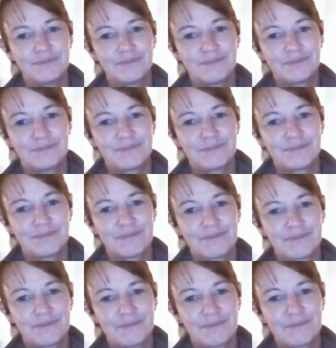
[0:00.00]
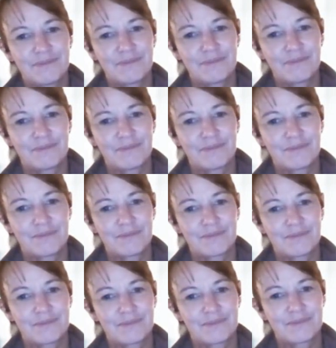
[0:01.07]

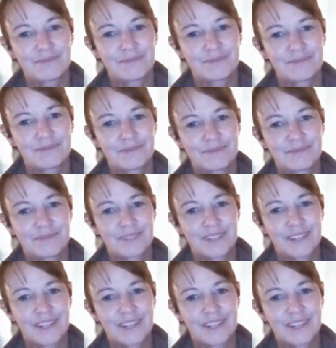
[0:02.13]
[no speech]